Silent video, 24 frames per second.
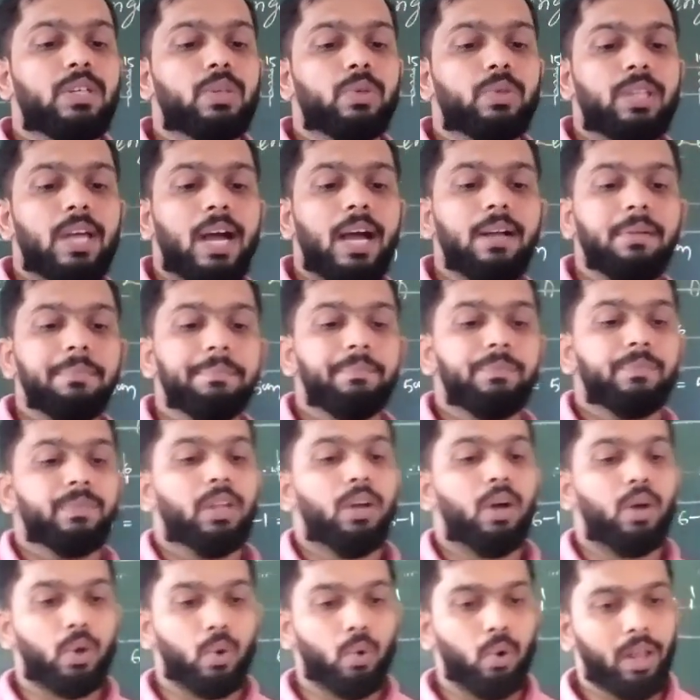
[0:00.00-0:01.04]
to
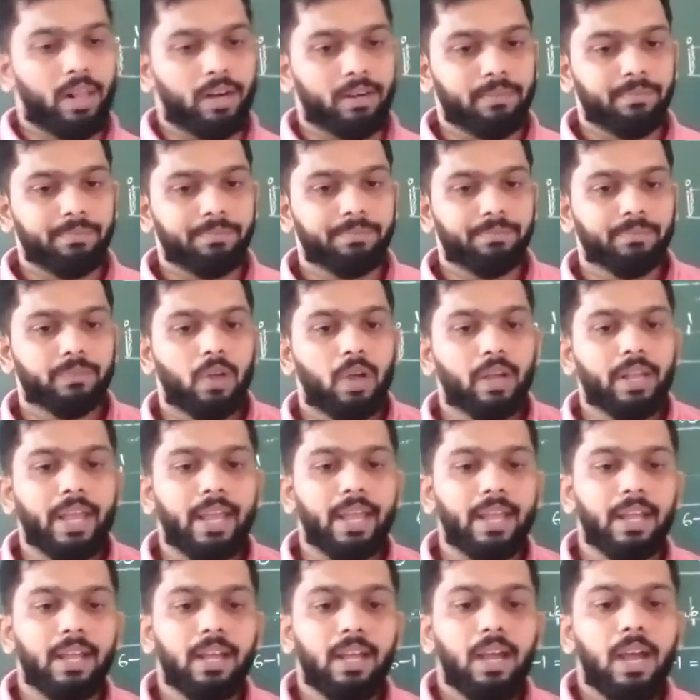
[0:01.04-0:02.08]
the ruler.
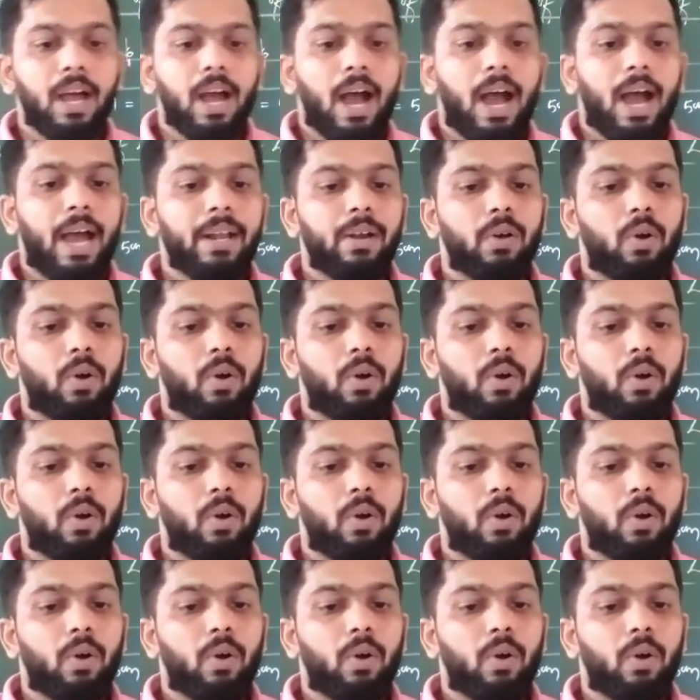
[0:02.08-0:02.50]
Okay, and